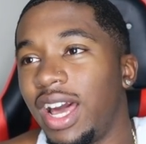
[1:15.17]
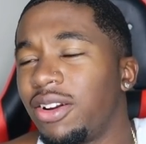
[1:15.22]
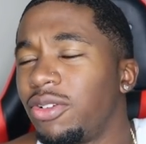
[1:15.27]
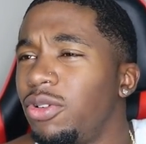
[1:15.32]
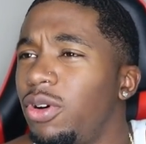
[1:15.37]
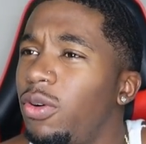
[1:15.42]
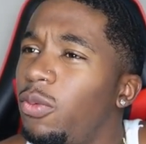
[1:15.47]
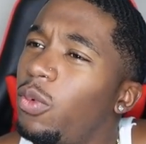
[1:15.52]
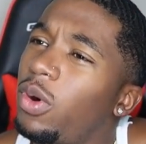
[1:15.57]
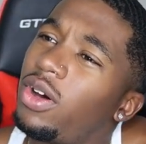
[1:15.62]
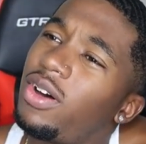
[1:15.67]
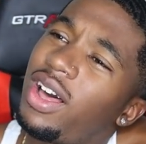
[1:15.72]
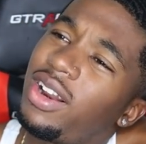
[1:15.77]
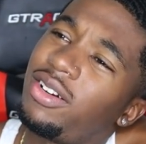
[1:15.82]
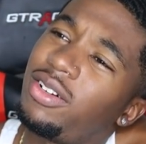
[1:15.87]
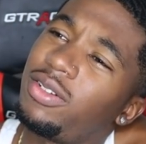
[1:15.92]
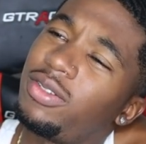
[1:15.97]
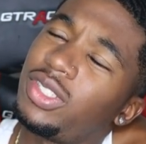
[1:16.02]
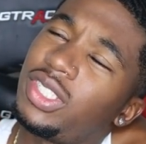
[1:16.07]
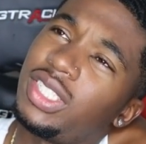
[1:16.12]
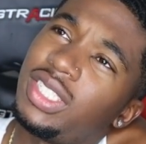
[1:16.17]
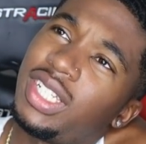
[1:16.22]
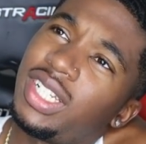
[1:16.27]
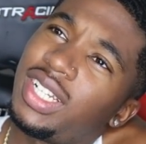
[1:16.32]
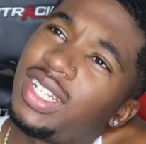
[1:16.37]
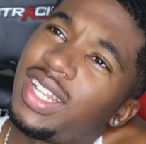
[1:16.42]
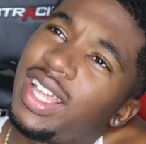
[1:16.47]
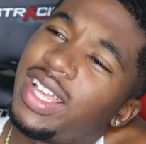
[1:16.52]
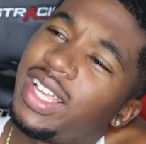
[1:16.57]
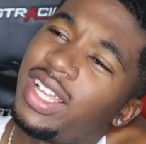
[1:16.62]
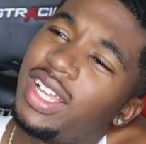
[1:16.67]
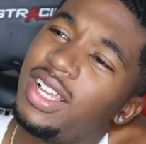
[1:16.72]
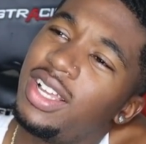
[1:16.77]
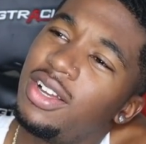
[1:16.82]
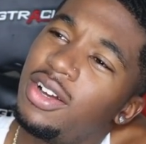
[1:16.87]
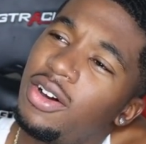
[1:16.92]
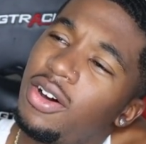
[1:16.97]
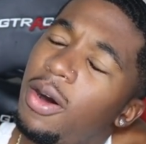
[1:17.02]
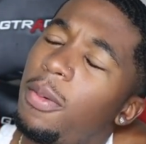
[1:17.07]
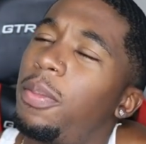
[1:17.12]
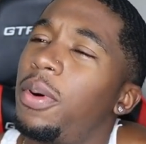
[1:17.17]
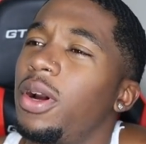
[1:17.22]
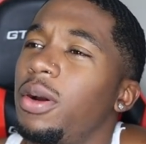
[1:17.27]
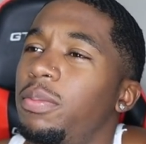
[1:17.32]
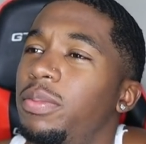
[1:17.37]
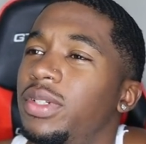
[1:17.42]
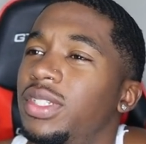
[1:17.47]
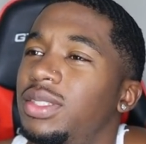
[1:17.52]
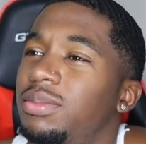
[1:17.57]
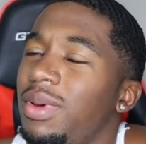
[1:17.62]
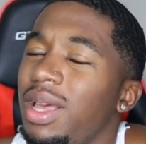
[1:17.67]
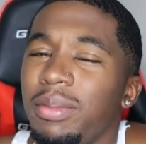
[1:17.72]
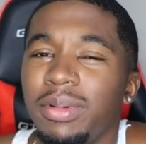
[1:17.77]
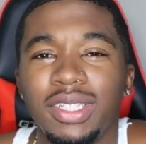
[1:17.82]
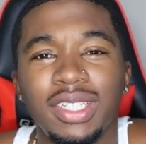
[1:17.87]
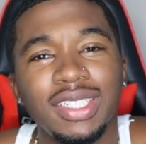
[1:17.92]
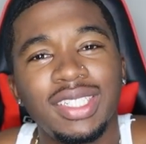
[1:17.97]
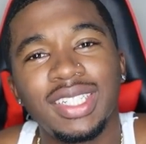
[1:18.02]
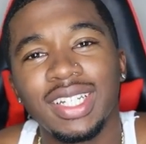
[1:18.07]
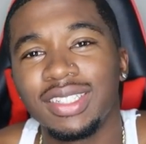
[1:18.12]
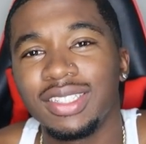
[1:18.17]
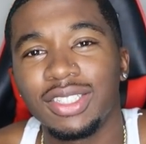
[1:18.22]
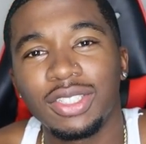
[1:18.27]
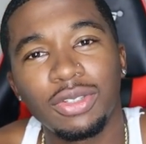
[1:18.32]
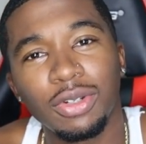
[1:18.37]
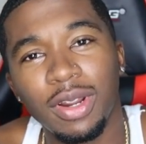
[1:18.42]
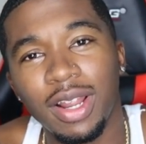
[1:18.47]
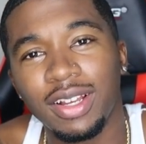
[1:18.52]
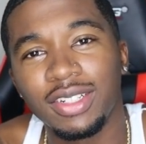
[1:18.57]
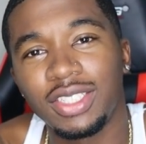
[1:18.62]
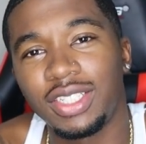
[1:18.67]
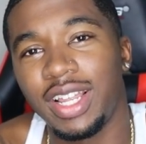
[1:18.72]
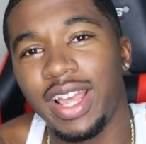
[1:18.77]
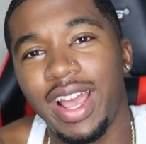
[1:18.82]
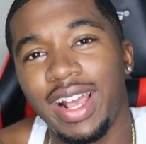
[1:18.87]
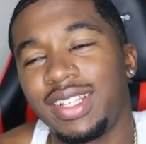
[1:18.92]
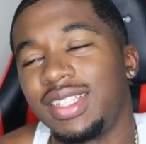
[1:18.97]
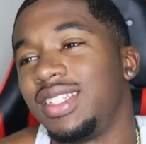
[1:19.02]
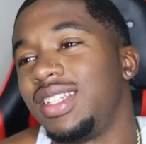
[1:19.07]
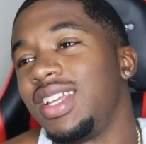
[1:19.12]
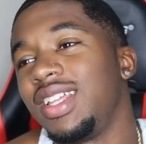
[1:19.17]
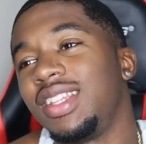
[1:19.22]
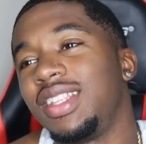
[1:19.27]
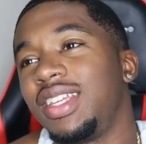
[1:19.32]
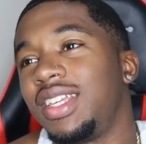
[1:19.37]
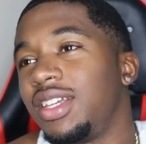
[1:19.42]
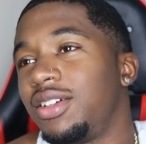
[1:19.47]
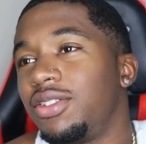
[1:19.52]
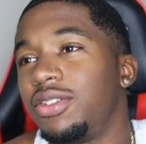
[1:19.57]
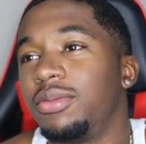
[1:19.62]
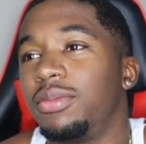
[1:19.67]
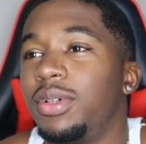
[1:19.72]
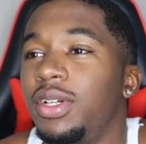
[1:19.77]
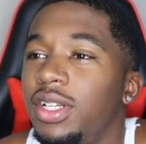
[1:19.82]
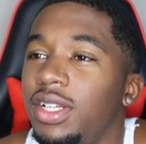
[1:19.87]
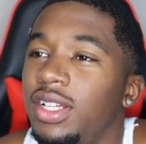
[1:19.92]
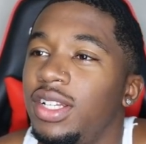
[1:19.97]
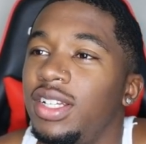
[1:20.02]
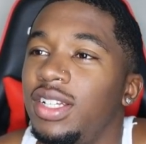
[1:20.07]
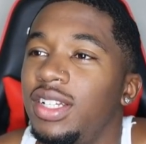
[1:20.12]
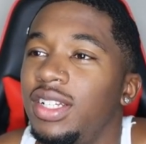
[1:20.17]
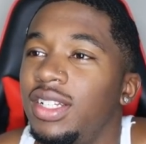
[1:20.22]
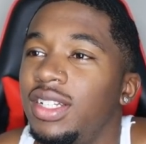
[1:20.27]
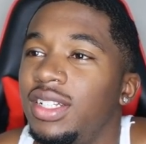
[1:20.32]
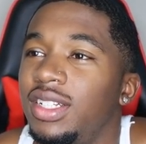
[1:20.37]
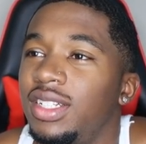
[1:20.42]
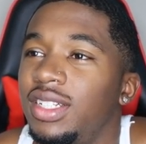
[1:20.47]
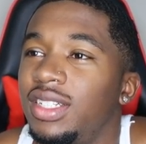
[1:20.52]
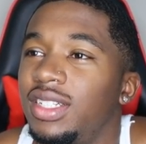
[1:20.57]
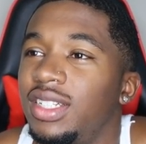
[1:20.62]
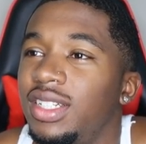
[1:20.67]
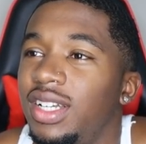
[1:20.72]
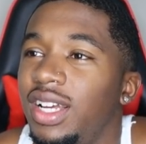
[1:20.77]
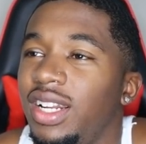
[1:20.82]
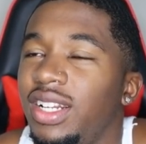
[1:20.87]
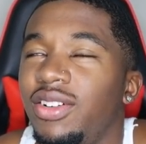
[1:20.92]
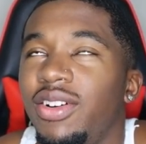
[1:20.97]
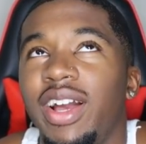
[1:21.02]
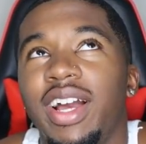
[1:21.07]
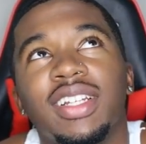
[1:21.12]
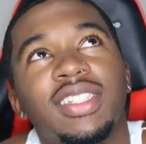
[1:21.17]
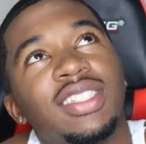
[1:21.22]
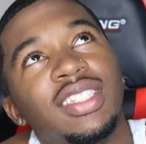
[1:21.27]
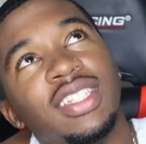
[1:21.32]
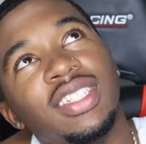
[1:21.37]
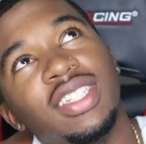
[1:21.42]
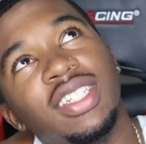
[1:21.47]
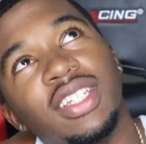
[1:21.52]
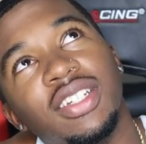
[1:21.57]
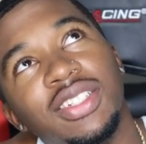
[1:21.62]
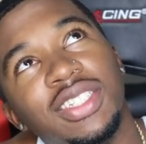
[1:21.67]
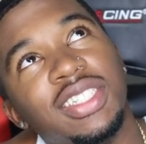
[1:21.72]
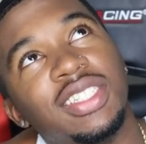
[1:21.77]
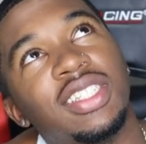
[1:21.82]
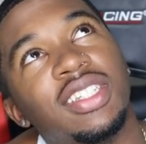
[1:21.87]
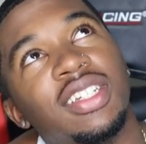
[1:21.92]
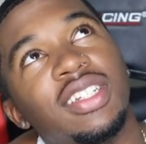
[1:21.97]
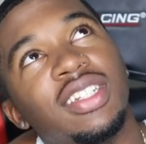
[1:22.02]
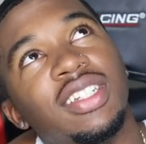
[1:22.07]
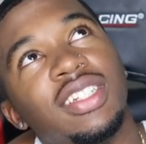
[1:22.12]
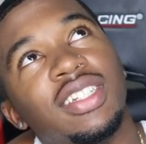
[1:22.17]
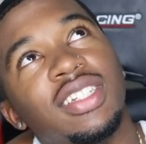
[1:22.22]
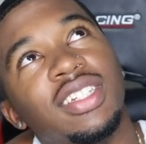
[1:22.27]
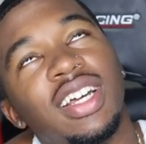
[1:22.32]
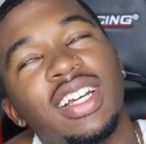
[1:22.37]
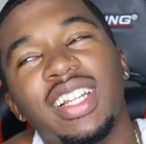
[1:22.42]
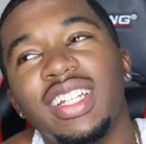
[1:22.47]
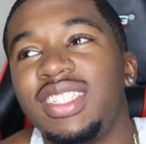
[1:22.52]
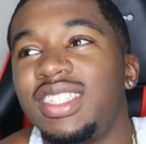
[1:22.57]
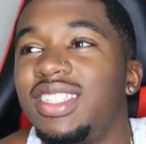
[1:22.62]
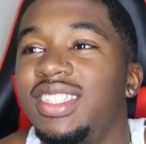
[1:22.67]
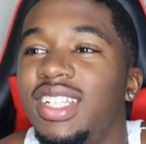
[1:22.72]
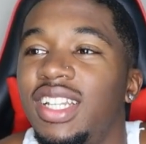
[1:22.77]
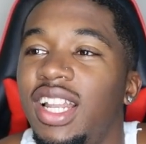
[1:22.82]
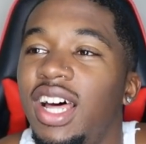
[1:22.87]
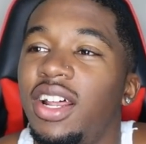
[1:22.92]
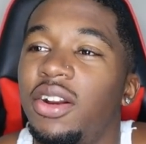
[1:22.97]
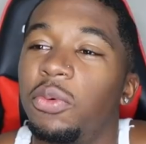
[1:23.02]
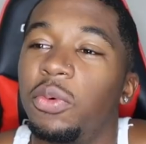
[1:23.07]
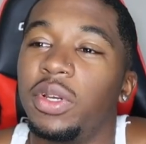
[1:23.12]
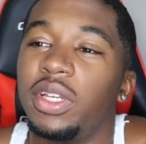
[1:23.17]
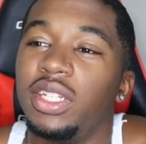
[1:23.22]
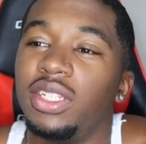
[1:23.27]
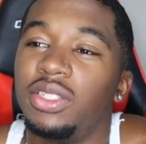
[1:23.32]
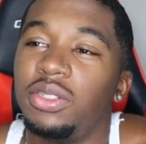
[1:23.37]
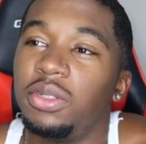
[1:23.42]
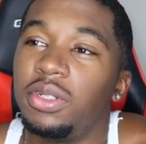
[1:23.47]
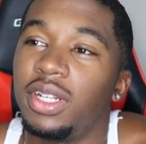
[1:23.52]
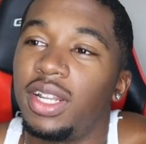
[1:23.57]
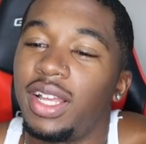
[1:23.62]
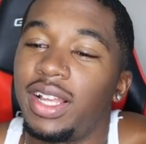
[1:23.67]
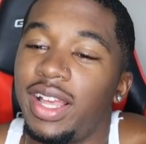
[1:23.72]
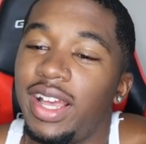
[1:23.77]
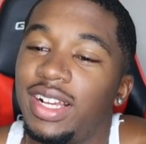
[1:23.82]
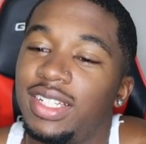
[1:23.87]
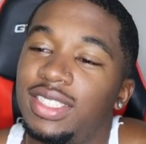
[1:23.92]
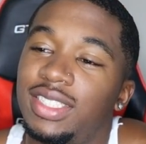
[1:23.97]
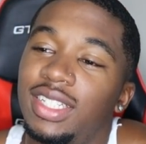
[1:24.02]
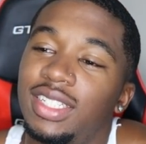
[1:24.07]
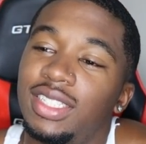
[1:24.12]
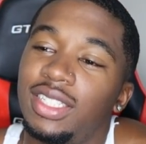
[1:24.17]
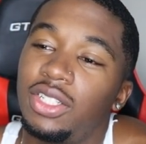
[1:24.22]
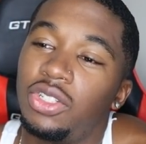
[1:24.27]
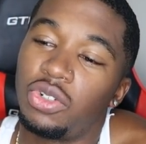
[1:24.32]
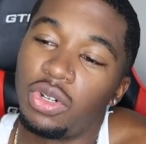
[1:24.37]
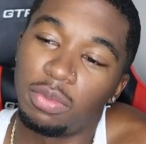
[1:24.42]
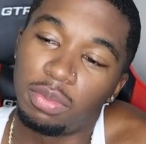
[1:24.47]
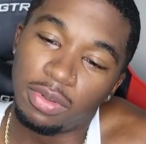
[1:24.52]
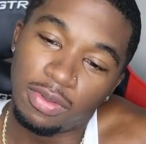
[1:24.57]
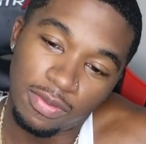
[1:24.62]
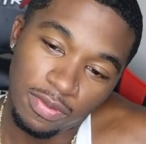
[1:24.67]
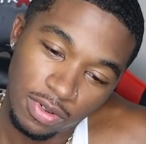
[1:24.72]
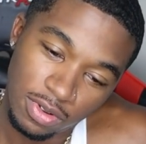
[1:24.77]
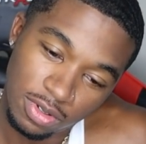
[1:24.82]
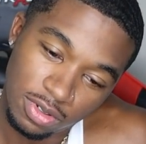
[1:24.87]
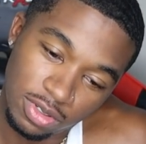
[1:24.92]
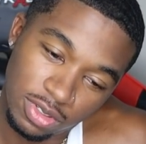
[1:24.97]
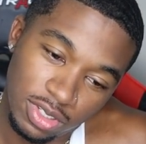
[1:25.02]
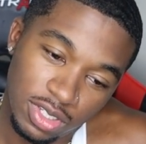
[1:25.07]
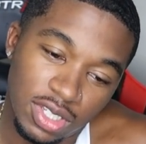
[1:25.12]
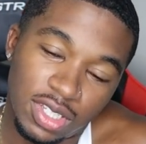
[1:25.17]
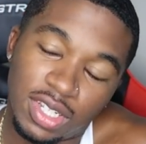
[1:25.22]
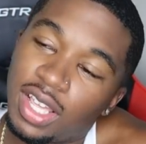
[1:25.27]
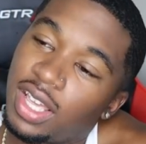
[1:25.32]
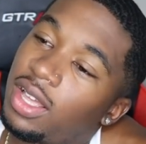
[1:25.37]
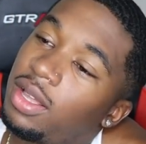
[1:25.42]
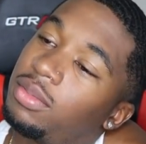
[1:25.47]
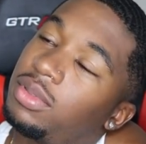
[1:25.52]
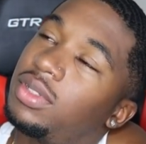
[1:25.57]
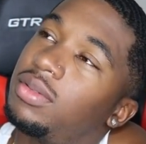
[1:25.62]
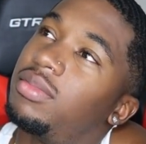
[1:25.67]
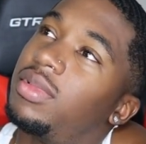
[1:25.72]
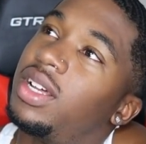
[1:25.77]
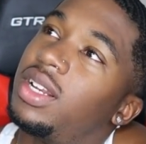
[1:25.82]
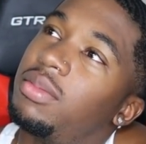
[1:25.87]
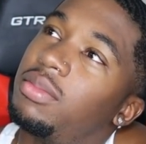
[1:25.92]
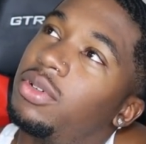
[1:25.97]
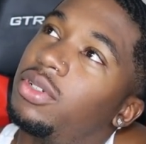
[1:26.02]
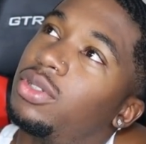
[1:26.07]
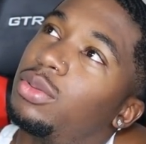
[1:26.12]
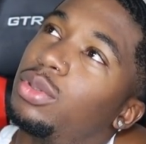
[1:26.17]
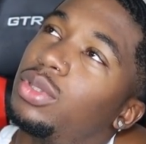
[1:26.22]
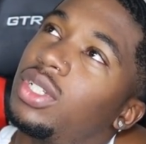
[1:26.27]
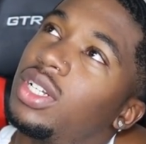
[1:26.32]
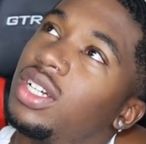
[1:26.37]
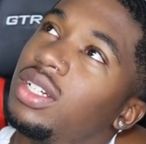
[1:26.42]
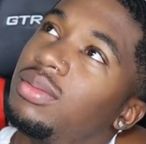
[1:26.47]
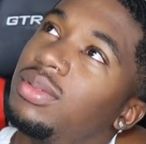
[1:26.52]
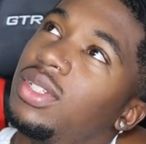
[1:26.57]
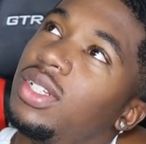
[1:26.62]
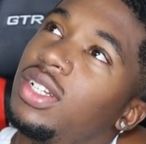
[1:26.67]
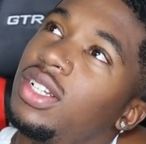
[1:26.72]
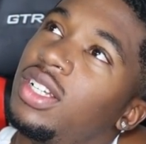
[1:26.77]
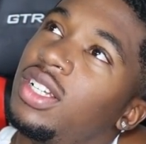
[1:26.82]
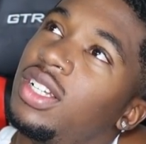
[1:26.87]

I don't know. Well, I don't know if she did it like on purpose. Maybe she's telling the story how she accidentally killed him. How do you accidentally kill your son? I guess there's a lot of ways you could like accidentally trip and fall and stab somebody multiple times.